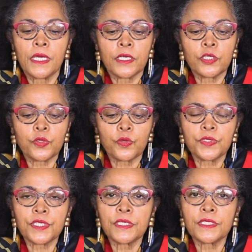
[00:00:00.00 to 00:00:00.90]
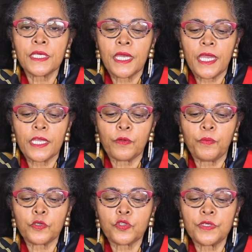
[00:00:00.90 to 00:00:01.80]
resources, and
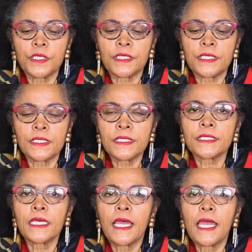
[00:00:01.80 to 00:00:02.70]
opportunities,